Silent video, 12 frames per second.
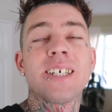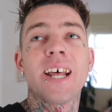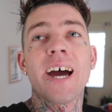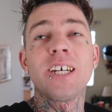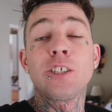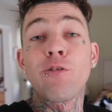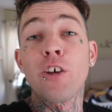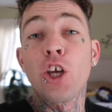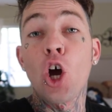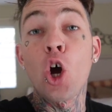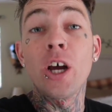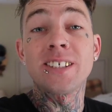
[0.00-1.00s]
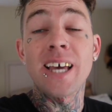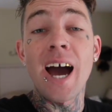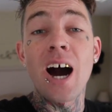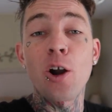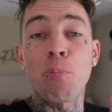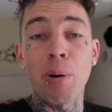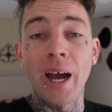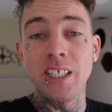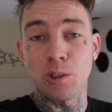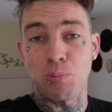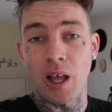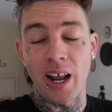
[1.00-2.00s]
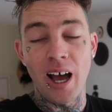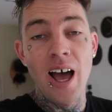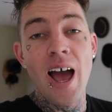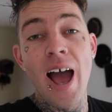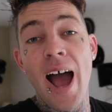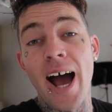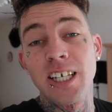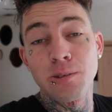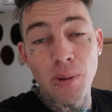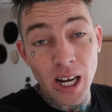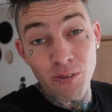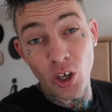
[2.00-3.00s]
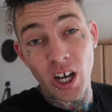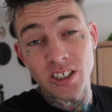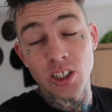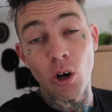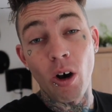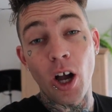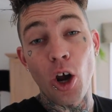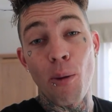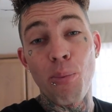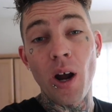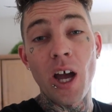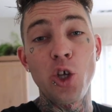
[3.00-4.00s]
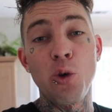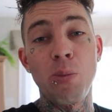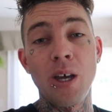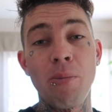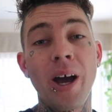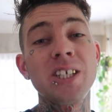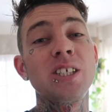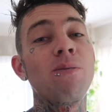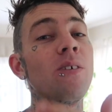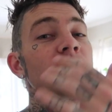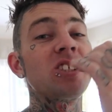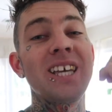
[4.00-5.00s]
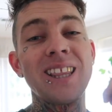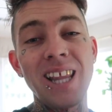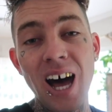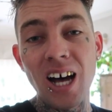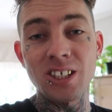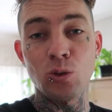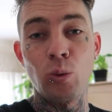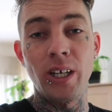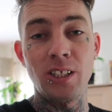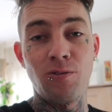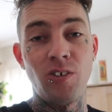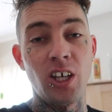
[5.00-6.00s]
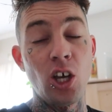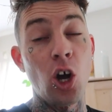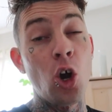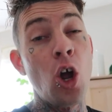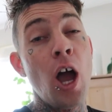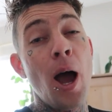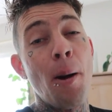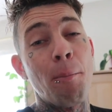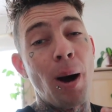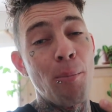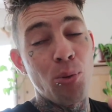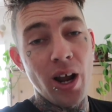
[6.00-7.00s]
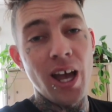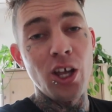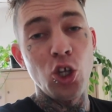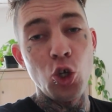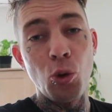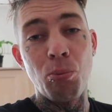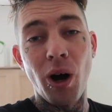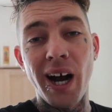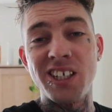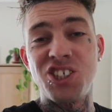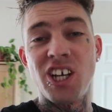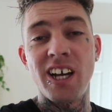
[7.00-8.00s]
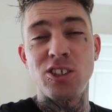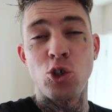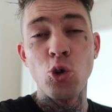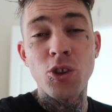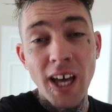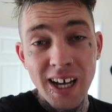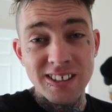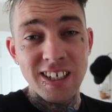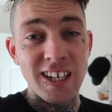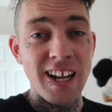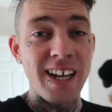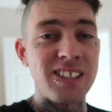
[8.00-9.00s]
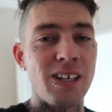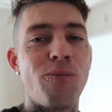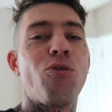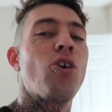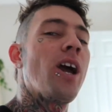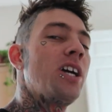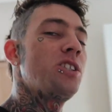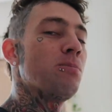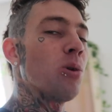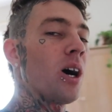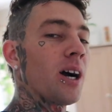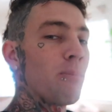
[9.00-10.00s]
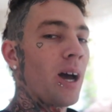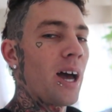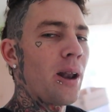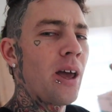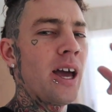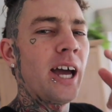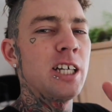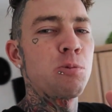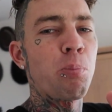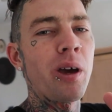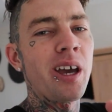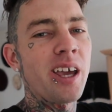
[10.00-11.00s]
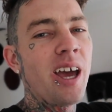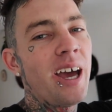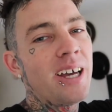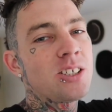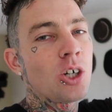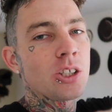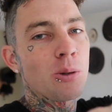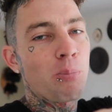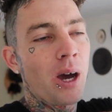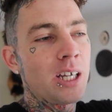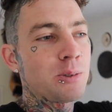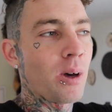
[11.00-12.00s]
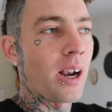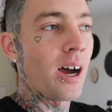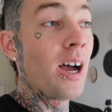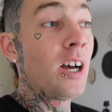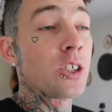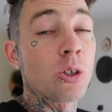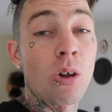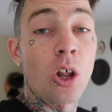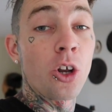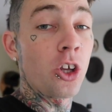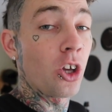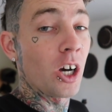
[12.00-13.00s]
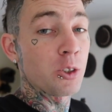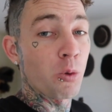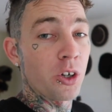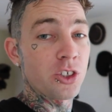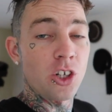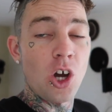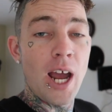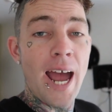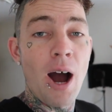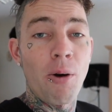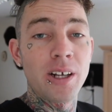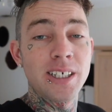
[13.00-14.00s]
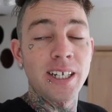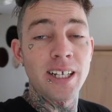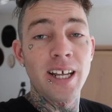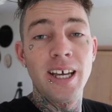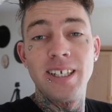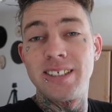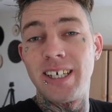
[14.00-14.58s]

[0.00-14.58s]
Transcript: Today's video is how to paint splatter. As many of you guys know I got a brand new BMX. If you've seen last week's video, my brand new bike check, 2018 free agent bike man. It's pink, it's got the paint splatter. So a lot of you guys wanted to know how I did it.